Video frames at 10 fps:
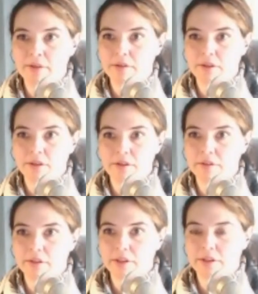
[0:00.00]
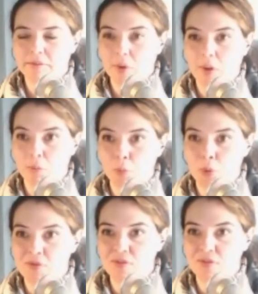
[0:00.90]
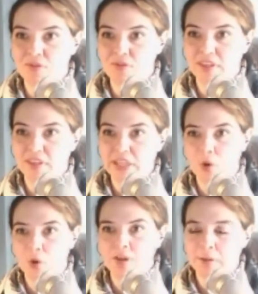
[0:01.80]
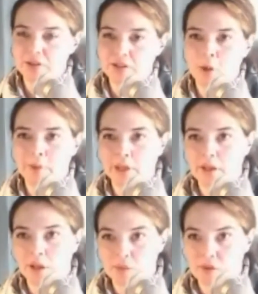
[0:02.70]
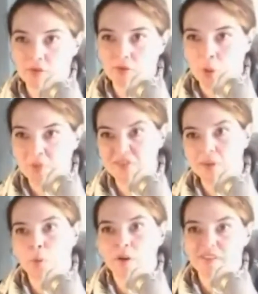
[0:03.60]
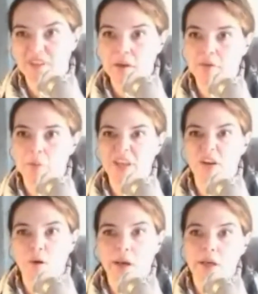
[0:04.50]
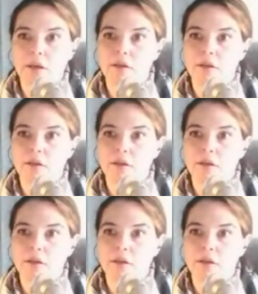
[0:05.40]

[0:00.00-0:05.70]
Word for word: to reveal it to the world. I'm just hoping it comes in the form of somewhere inside of a meteorite.